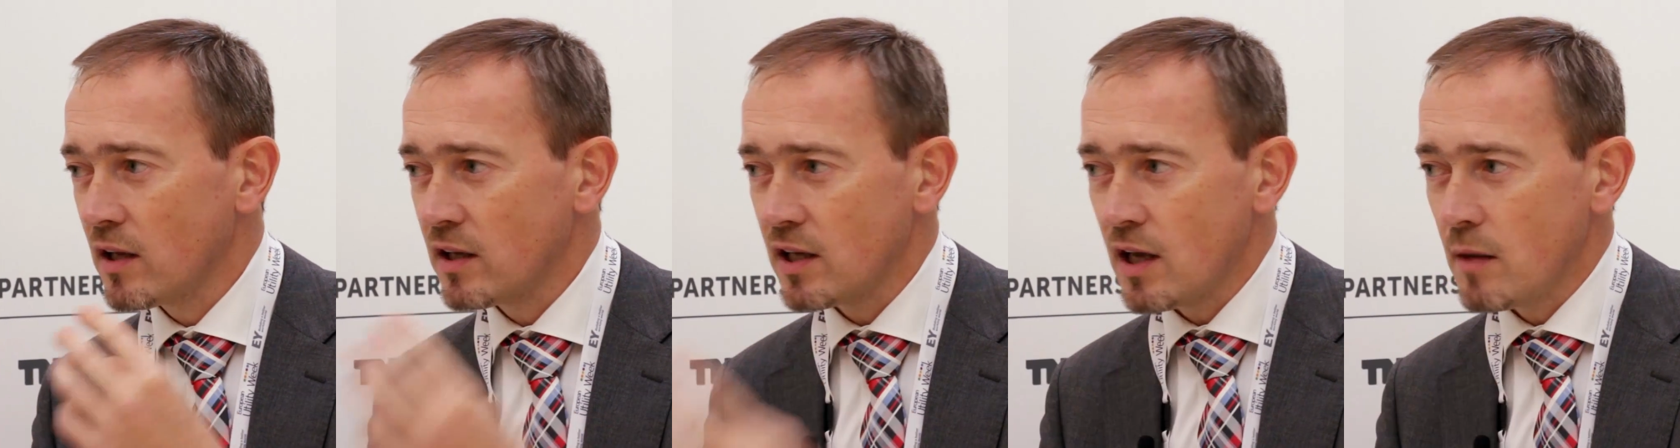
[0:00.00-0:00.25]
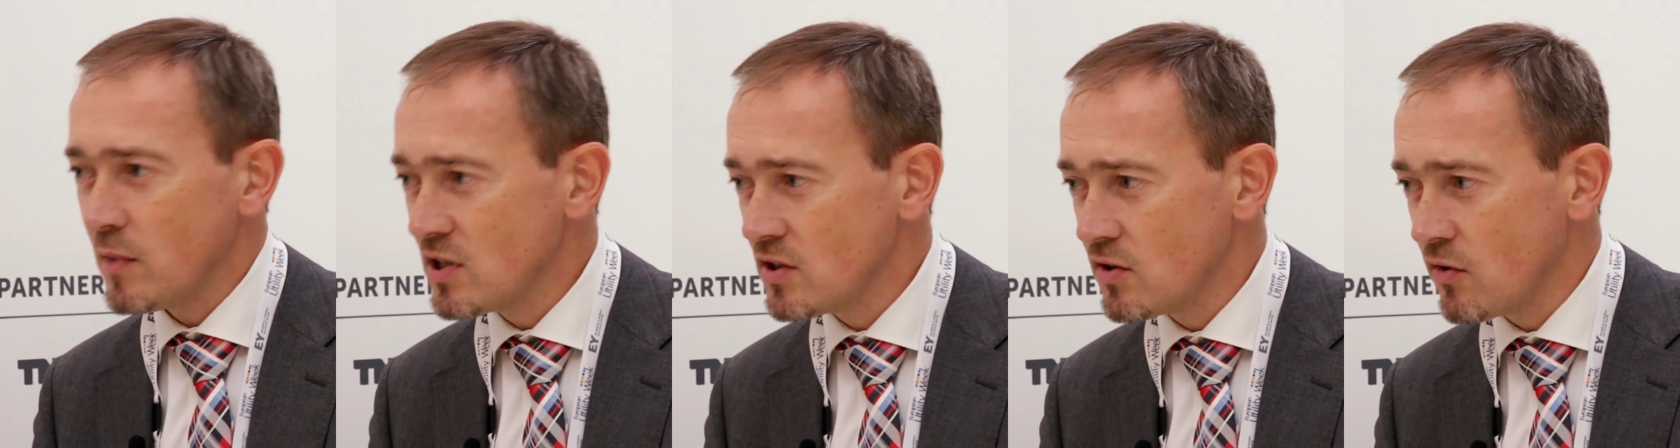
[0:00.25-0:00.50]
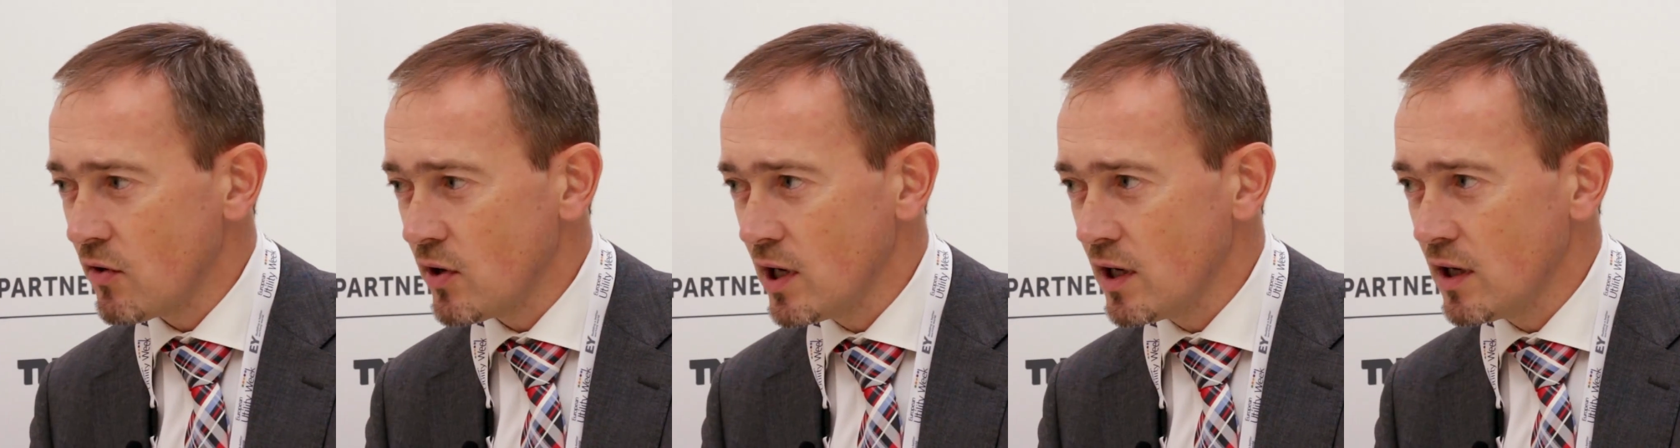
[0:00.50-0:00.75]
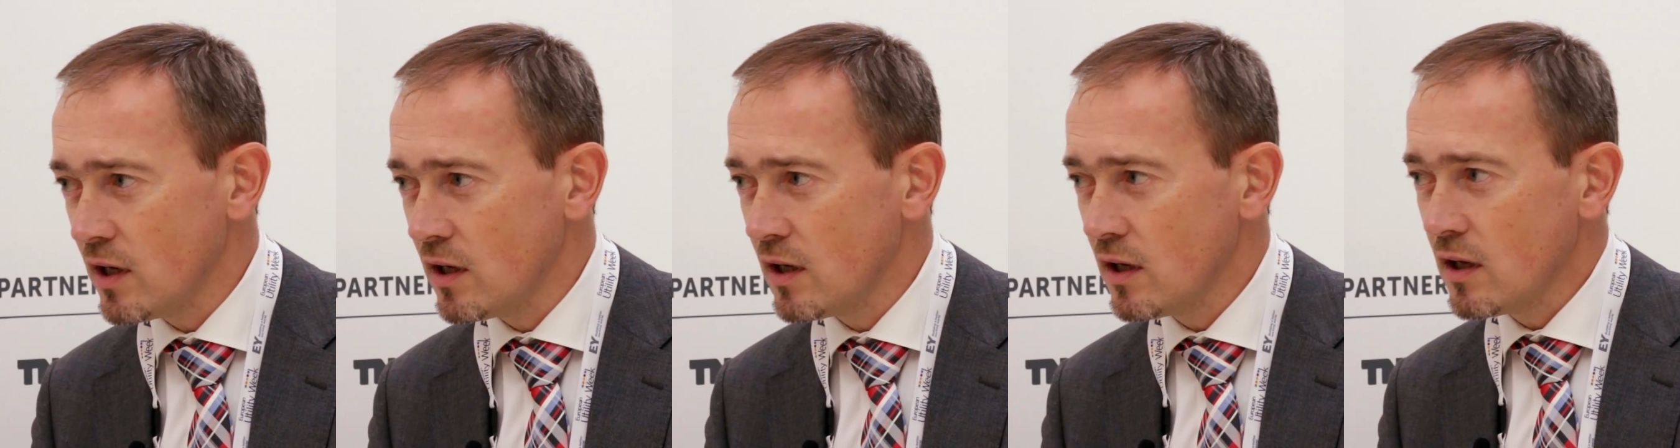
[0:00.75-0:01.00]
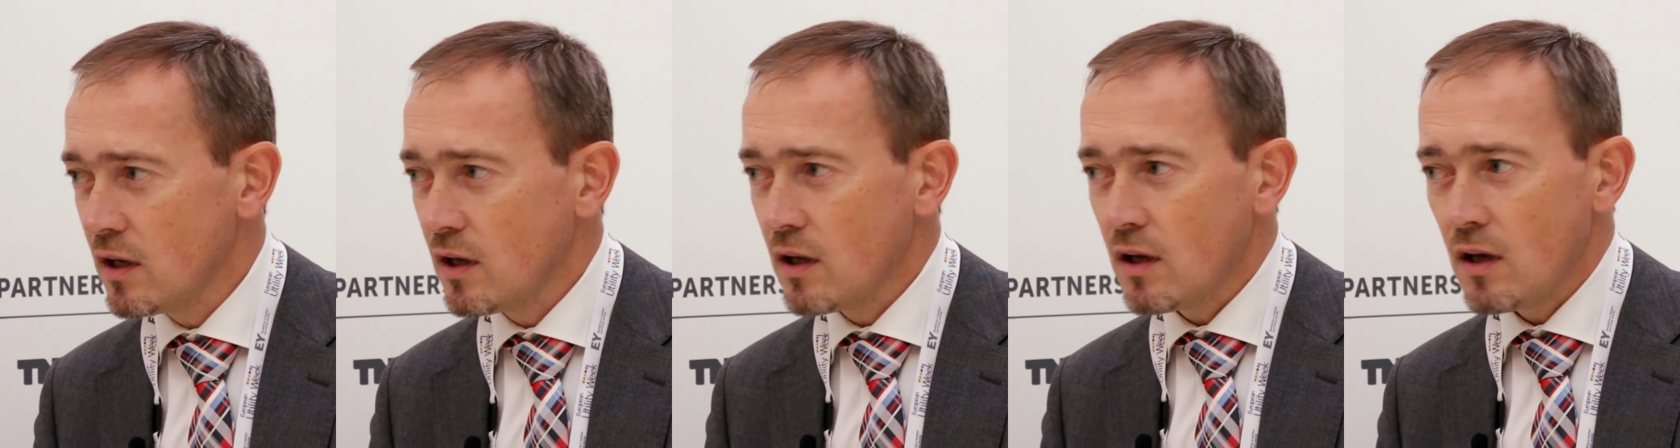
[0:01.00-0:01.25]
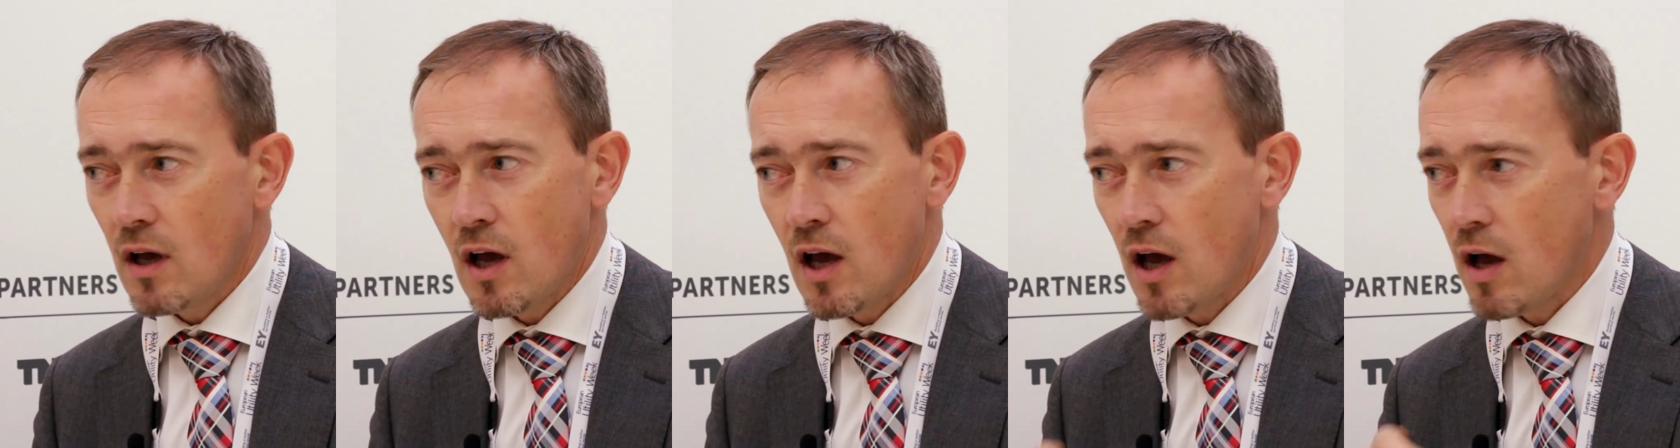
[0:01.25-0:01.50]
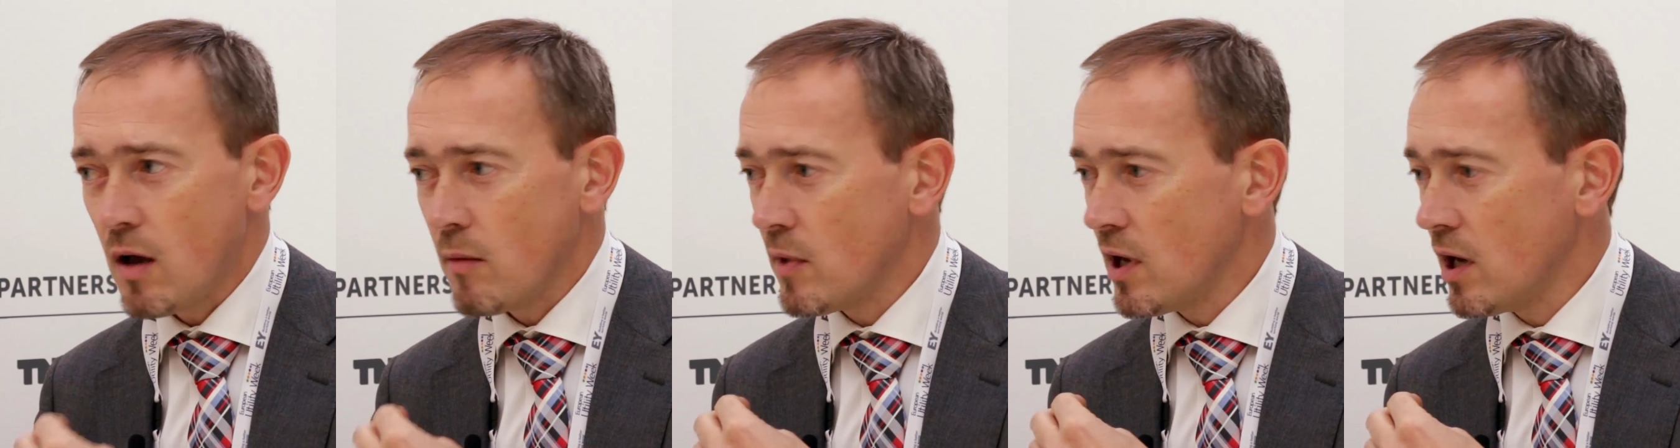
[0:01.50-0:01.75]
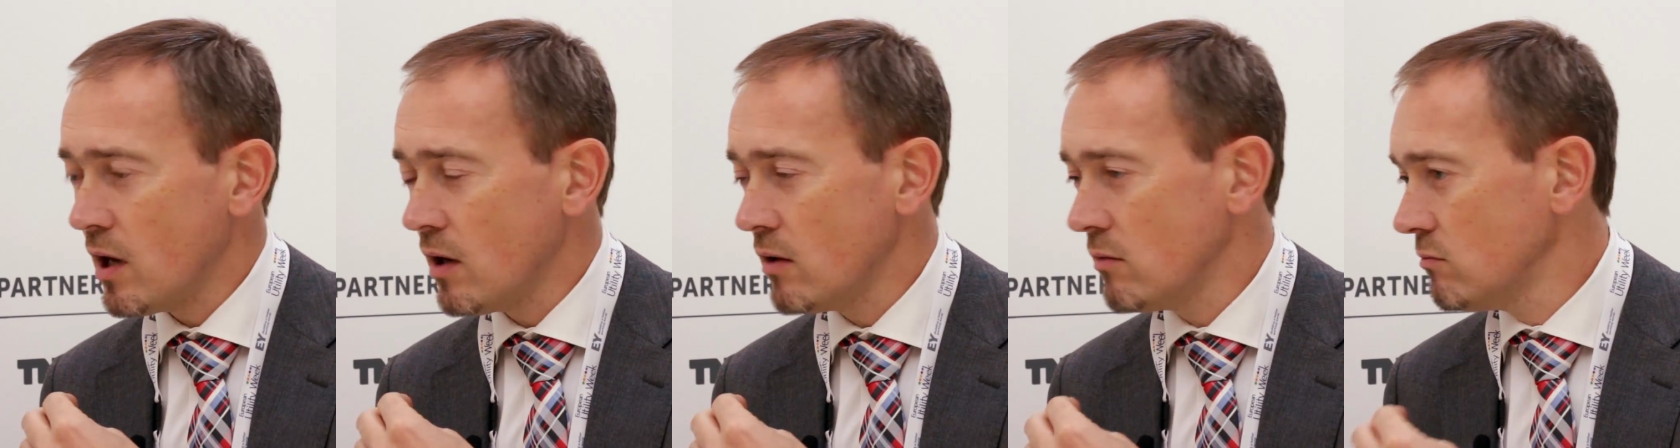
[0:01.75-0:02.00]
chemistry,
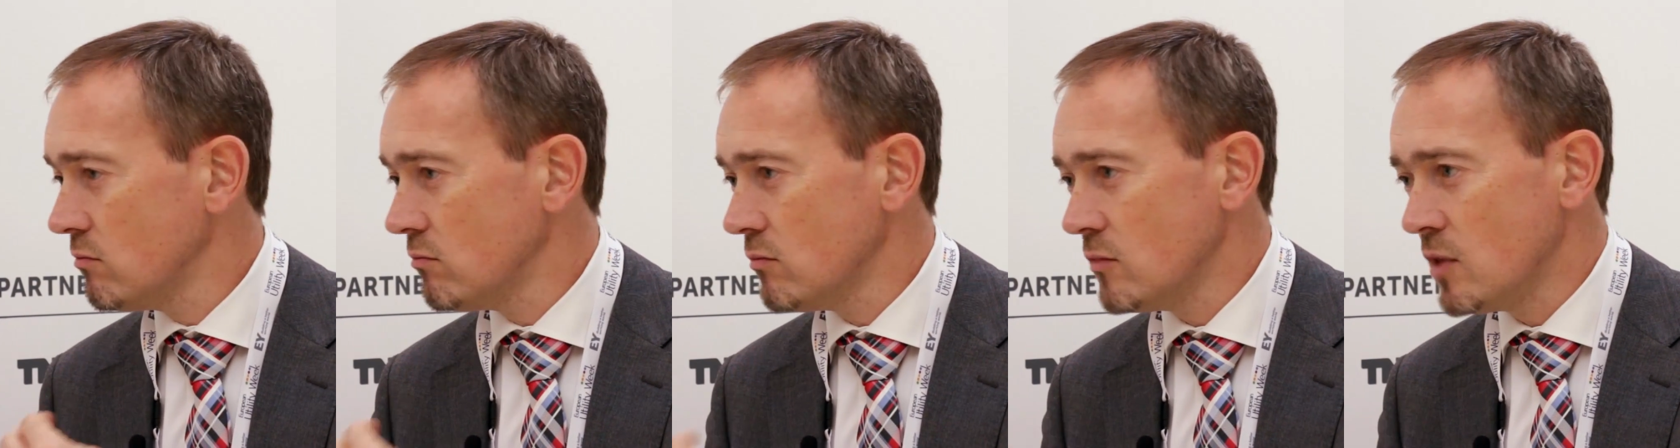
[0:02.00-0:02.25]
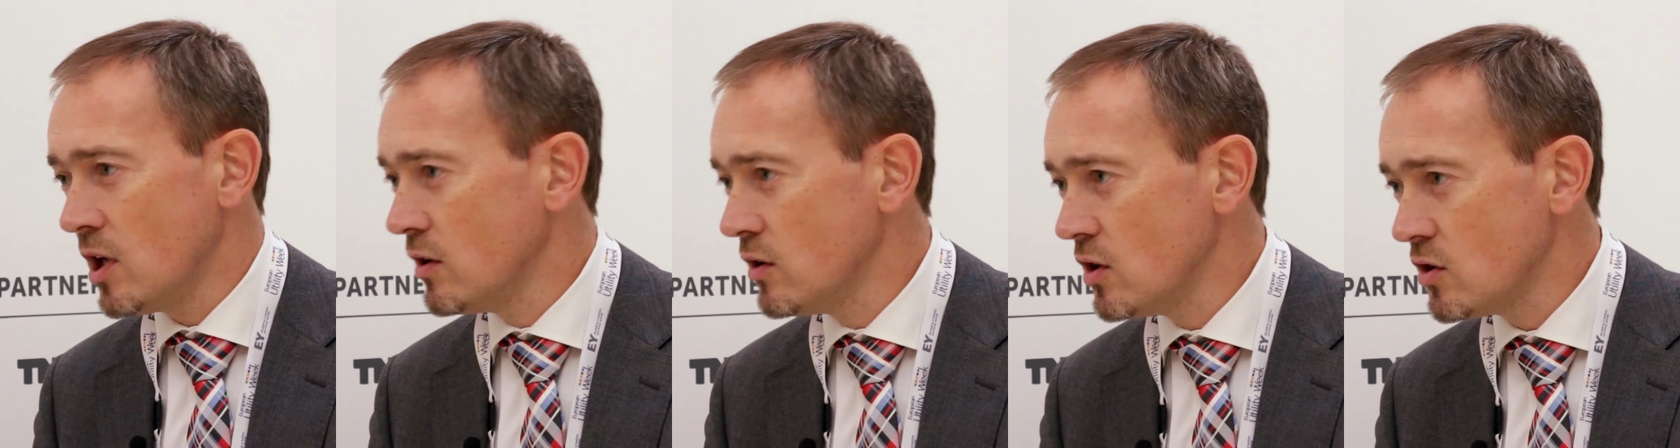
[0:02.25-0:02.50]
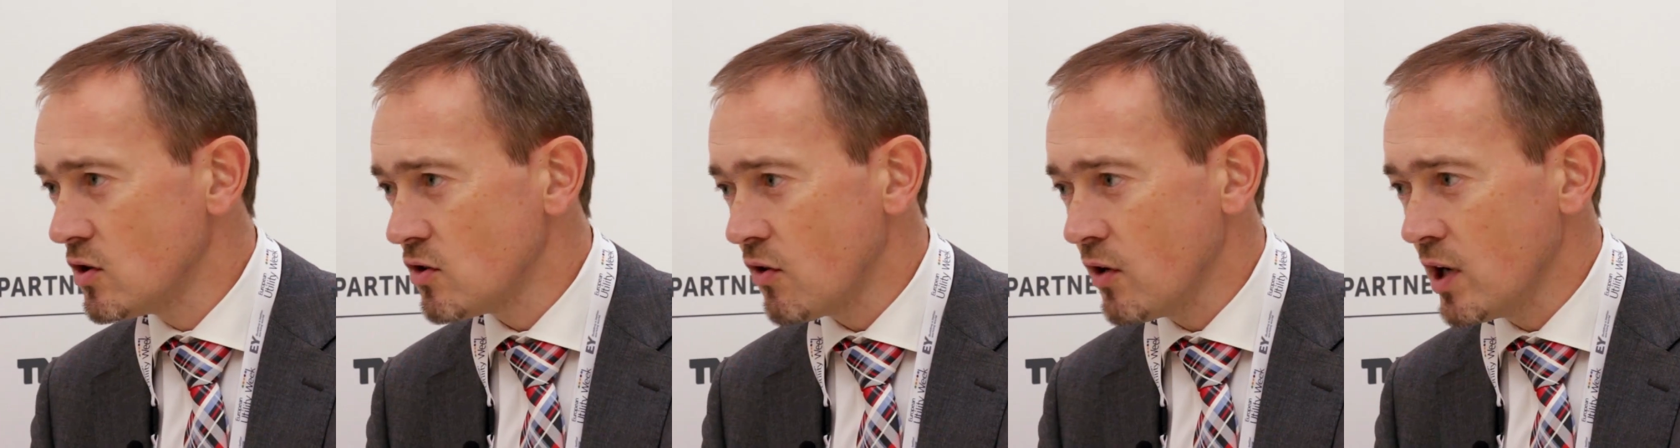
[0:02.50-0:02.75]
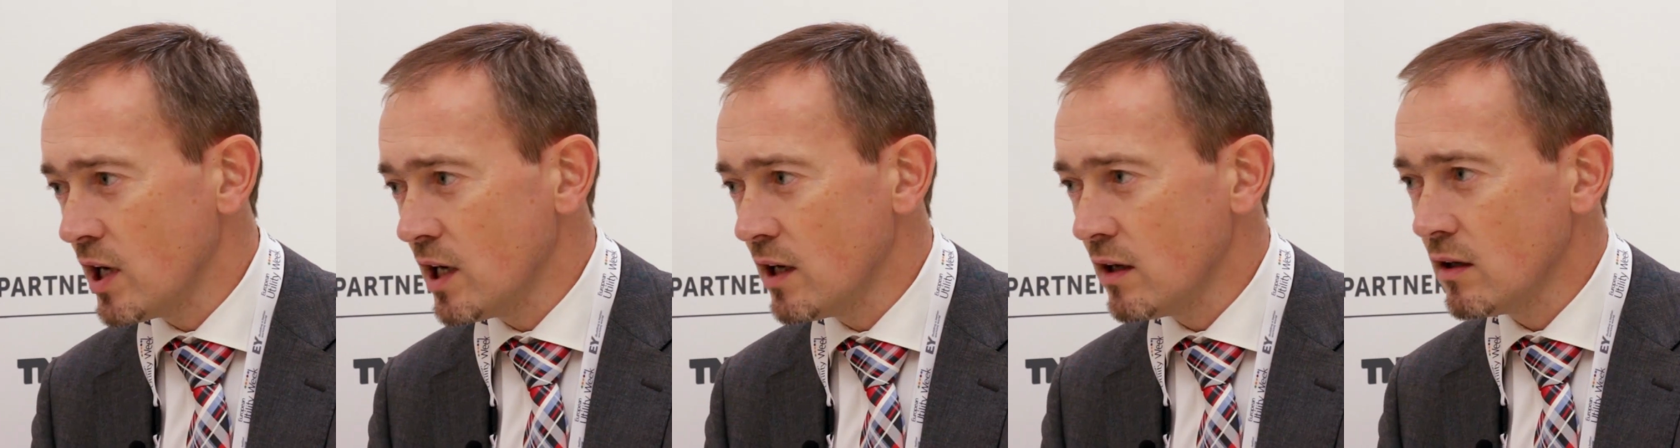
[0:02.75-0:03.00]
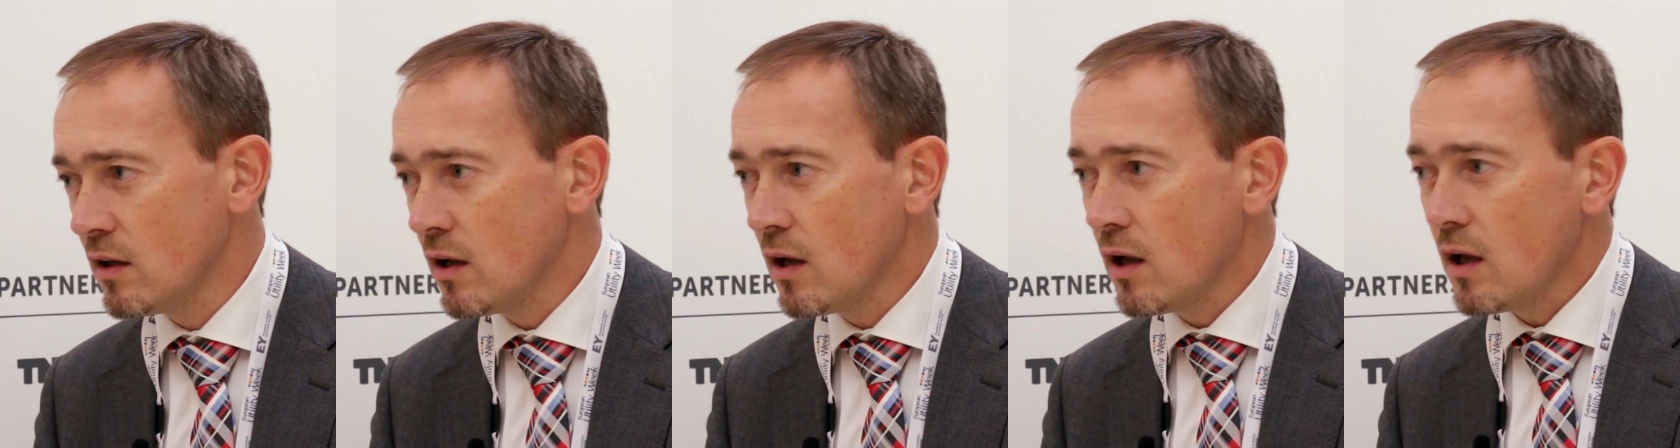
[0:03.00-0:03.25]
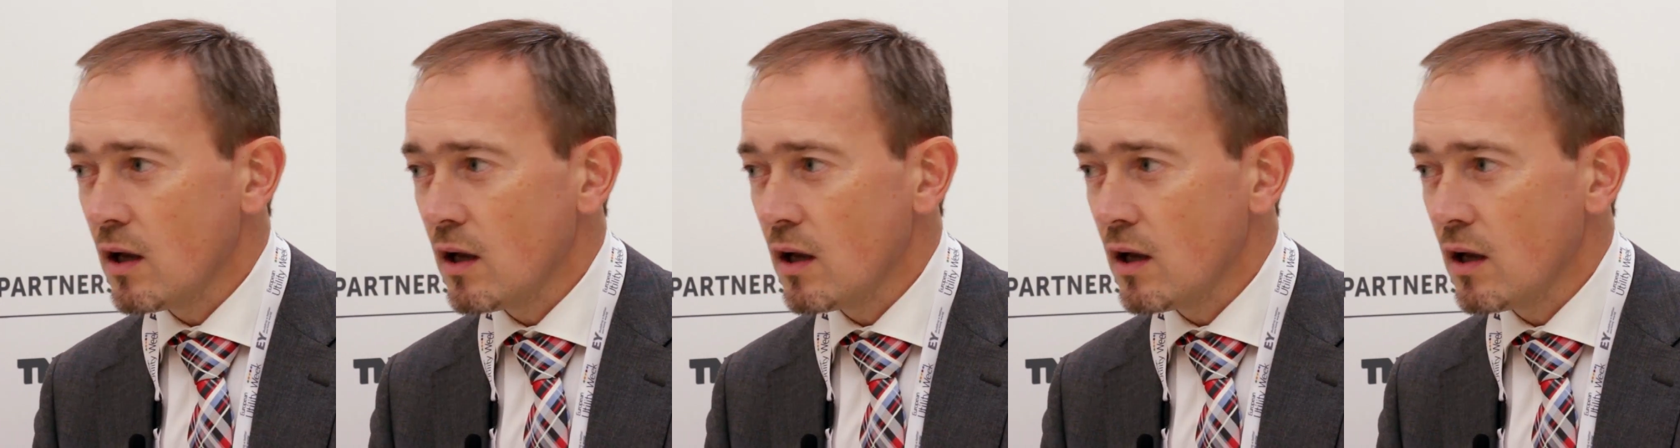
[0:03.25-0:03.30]
the industry,